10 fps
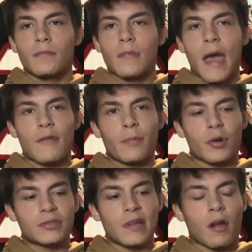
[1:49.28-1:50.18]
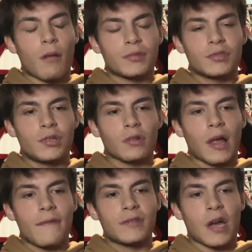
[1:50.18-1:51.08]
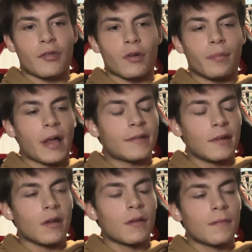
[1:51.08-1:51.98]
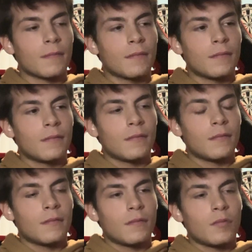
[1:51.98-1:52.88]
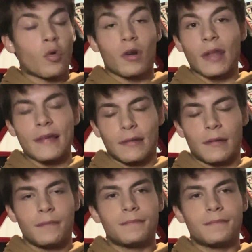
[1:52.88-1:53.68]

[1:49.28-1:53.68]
Every person that comes into your life is either a blessing or a lesson.